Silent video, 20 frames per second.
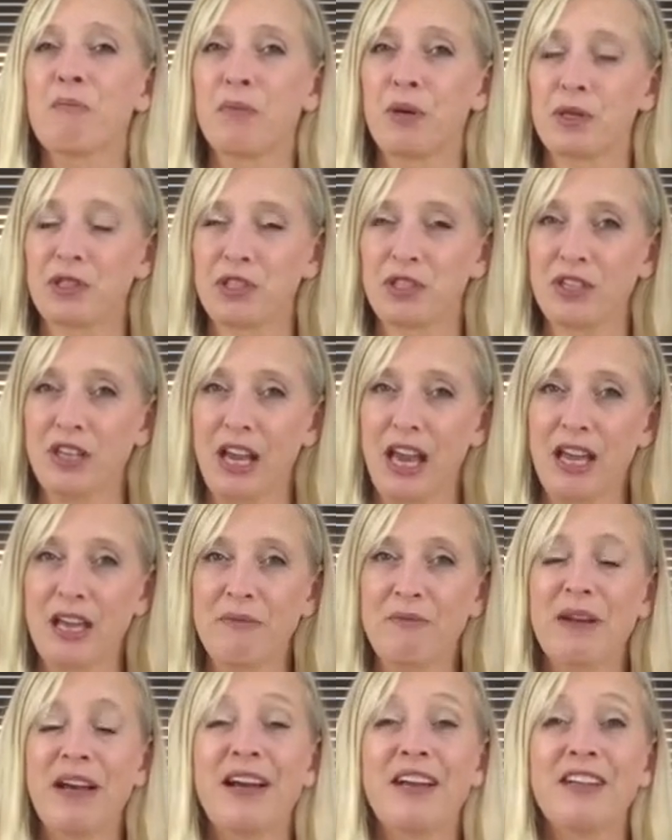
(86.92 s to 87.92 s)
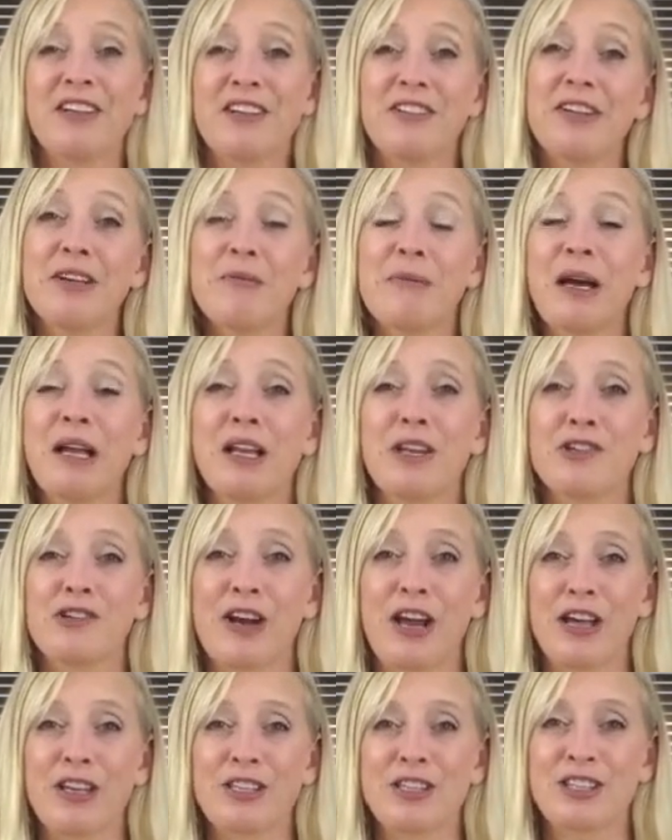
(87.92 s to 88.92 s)
put your name and your email
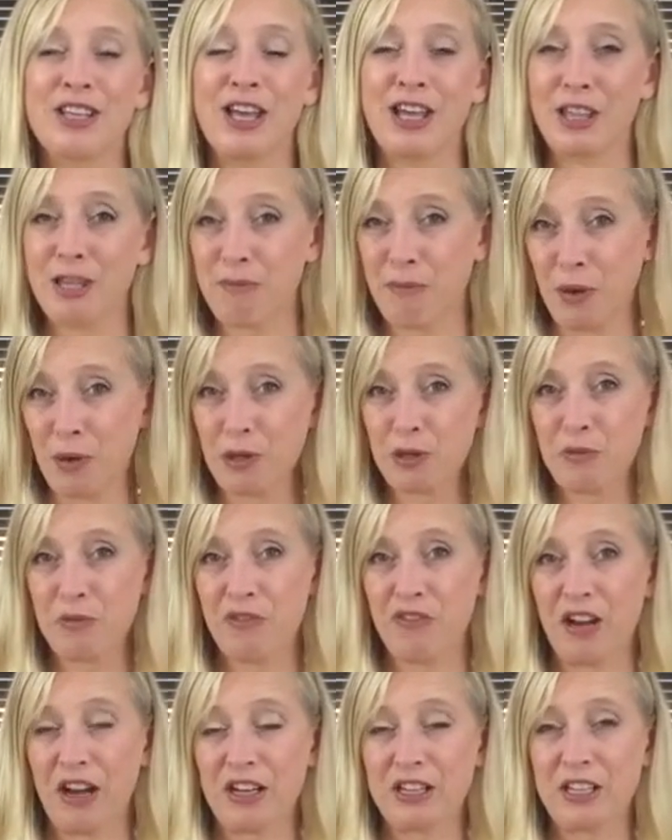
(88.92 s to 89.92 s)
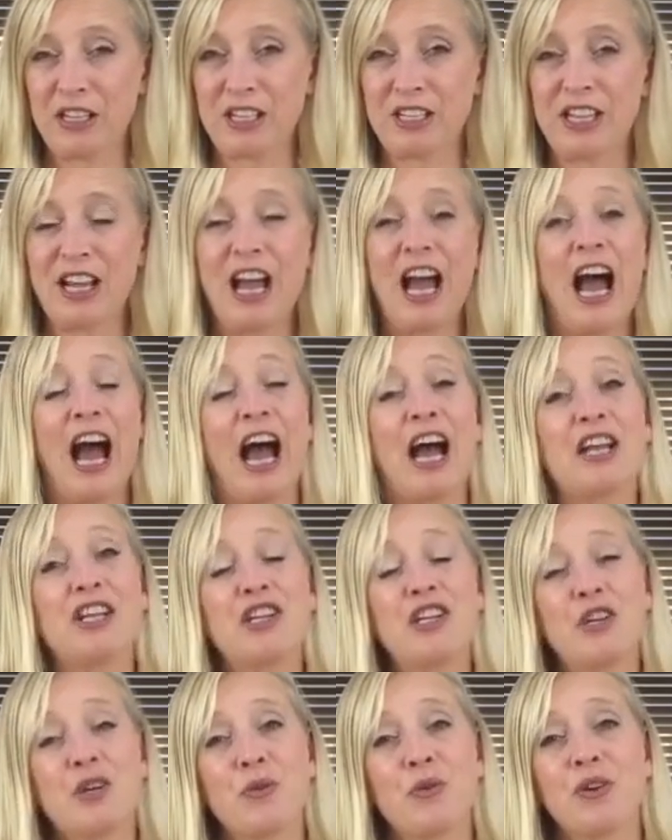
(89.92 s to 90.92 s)
address in the box provided
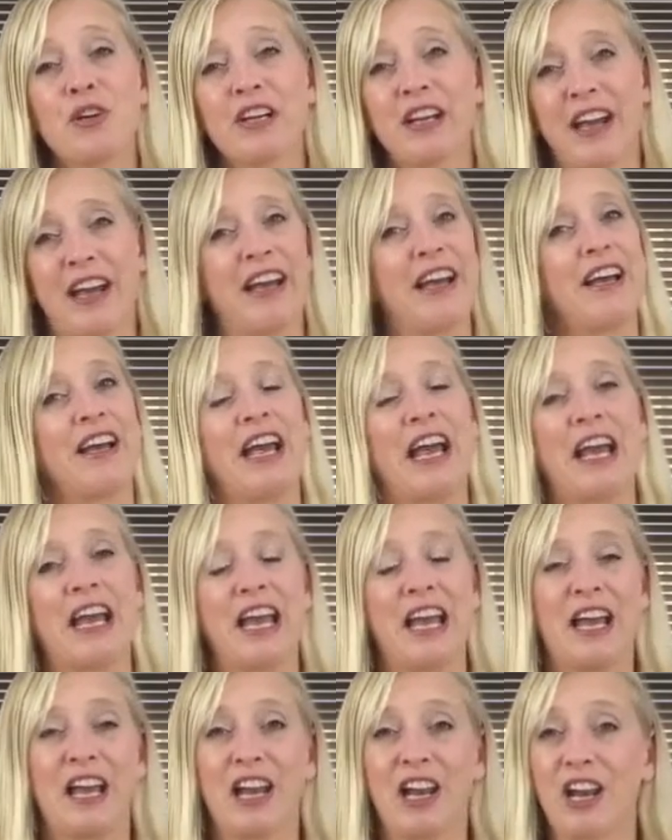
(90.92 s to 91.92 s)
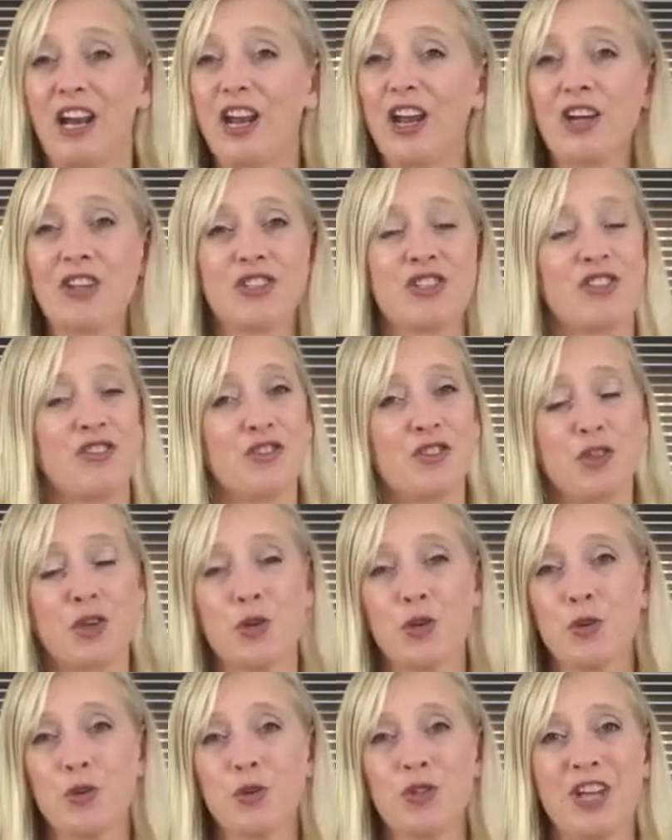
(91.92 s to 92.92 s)
and you will get lots of
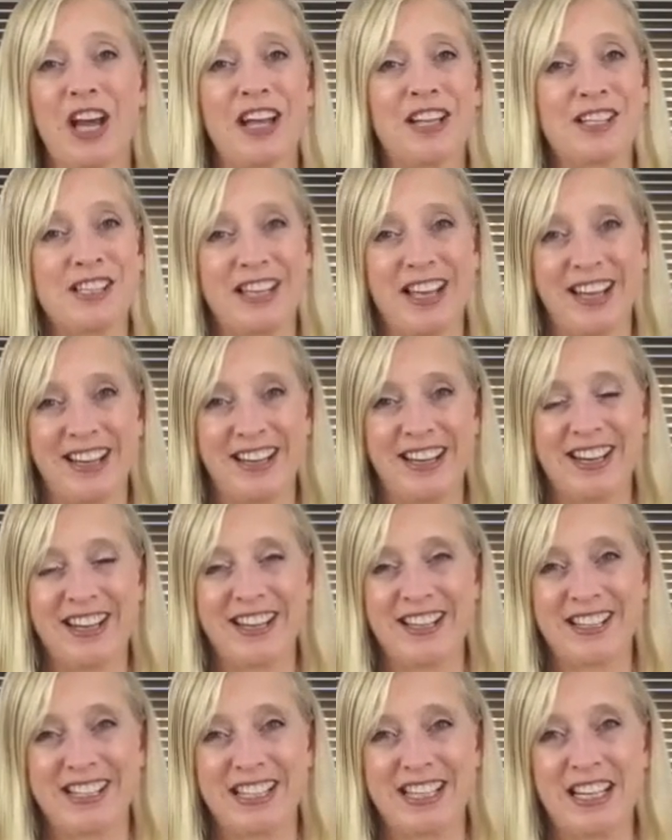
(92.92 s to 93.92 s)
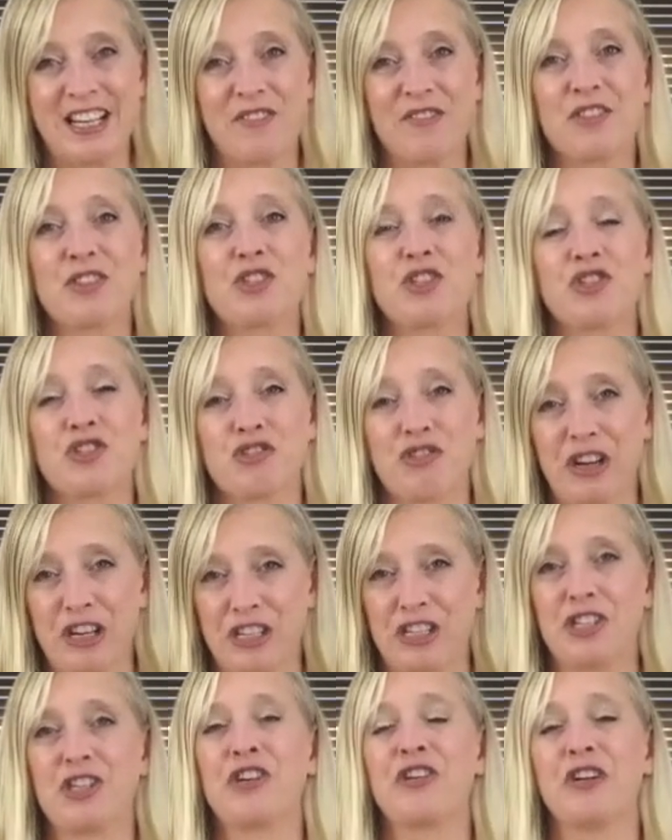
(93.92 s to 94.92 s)
tools and techniques delivered
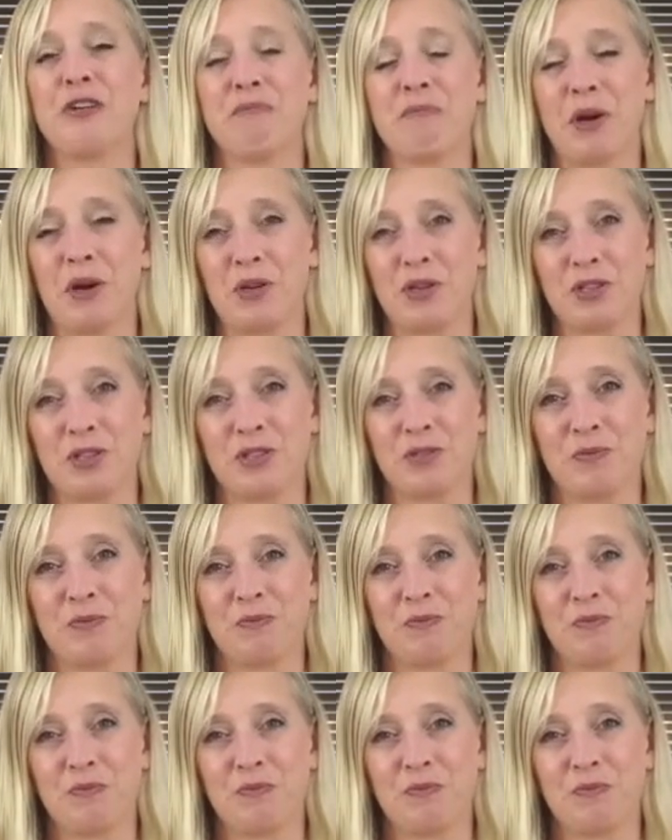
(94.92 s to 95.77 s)
straight to your inbox.